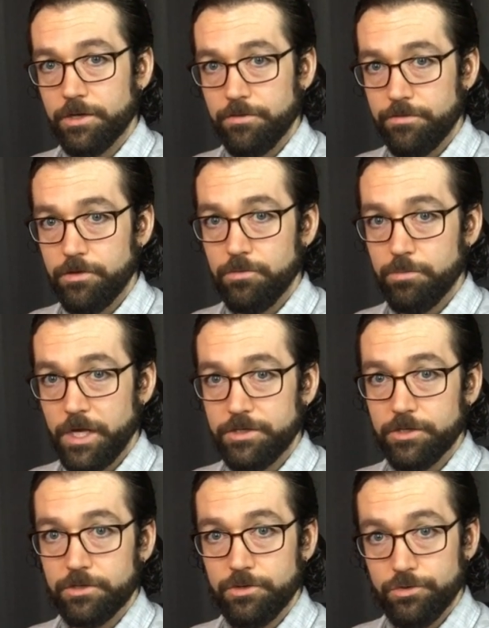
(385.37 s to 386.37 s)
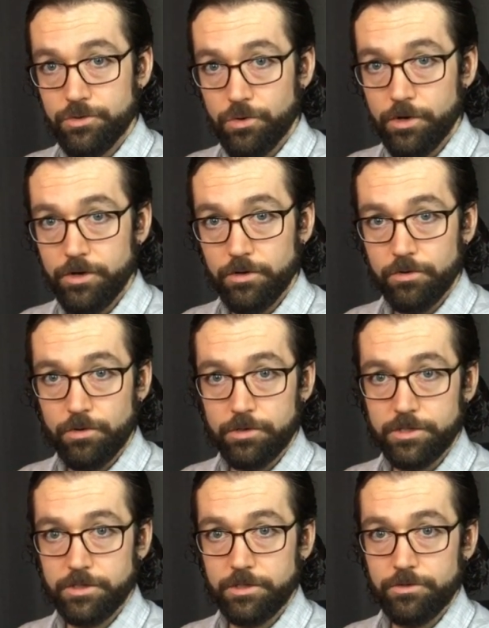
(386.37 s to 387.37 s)
a few basic tutorial
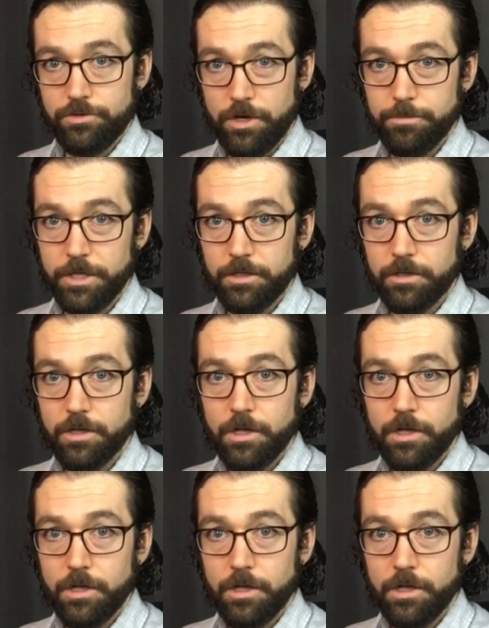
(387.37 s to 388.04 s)
courses in drumming.